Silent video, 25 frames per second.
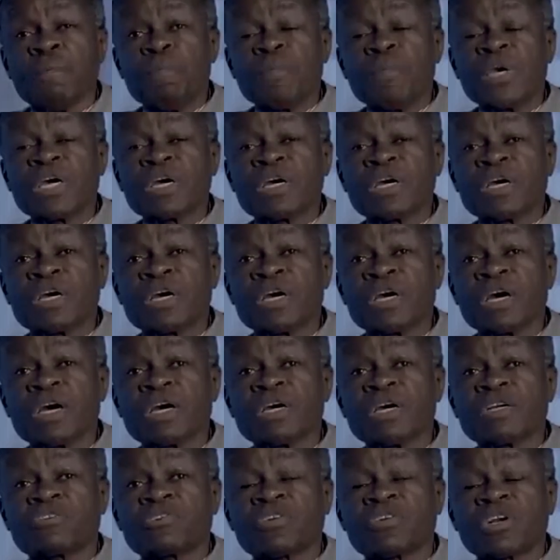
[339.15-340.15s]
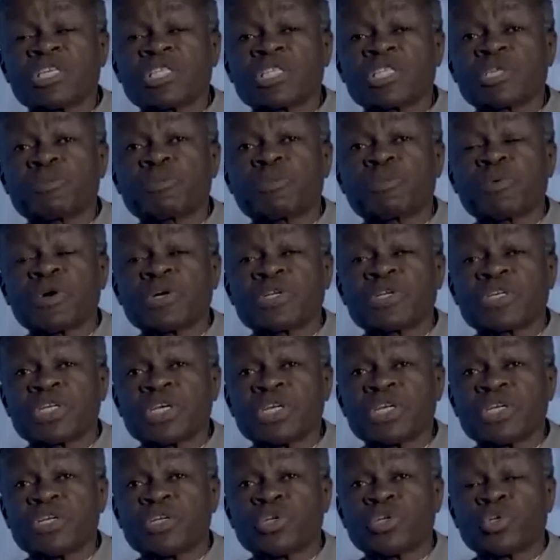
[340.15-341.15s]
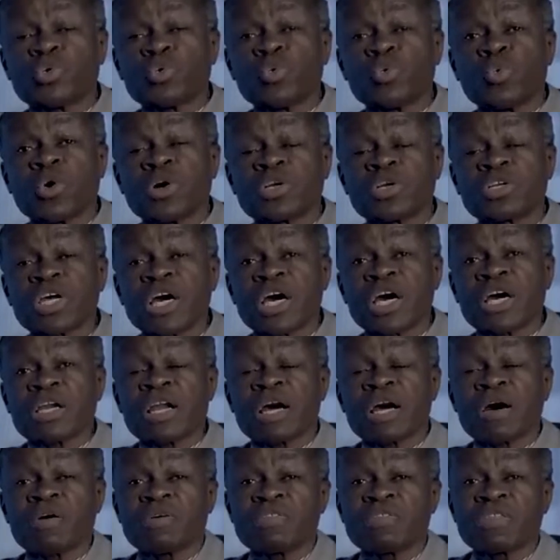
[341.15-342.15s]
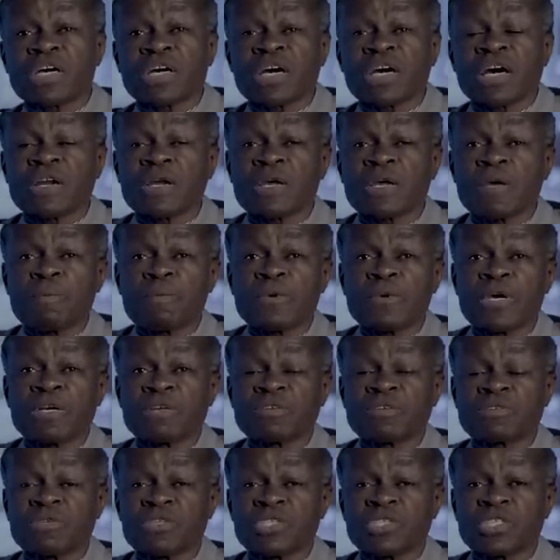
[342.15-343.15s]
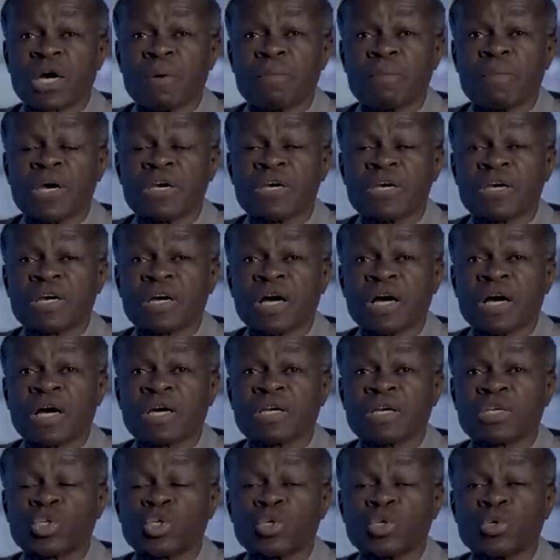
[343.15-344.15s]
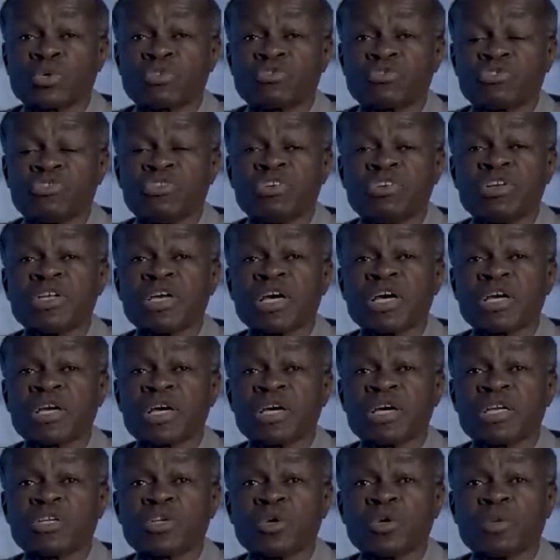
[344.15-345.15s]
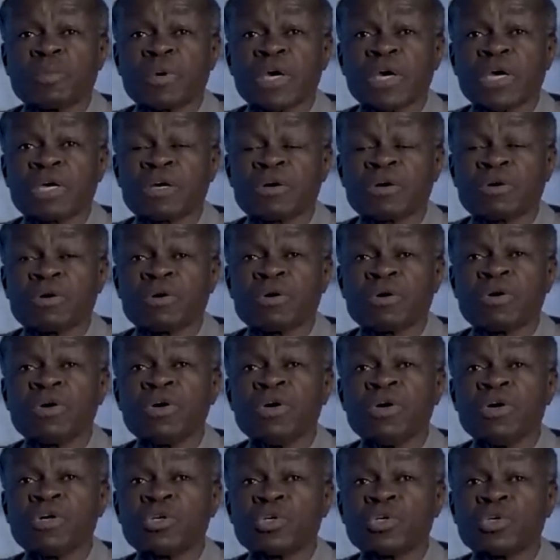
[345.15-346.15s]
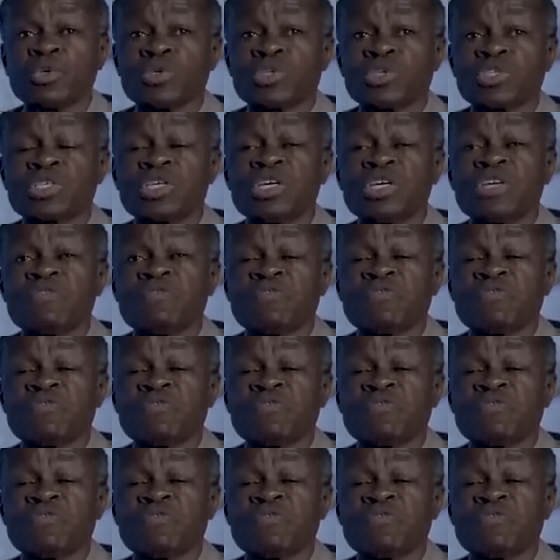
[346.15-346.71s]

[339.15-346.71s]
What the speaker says: being transported to what are now the Caribbean, to Jamaica, to Trinidad and Tobago, to St.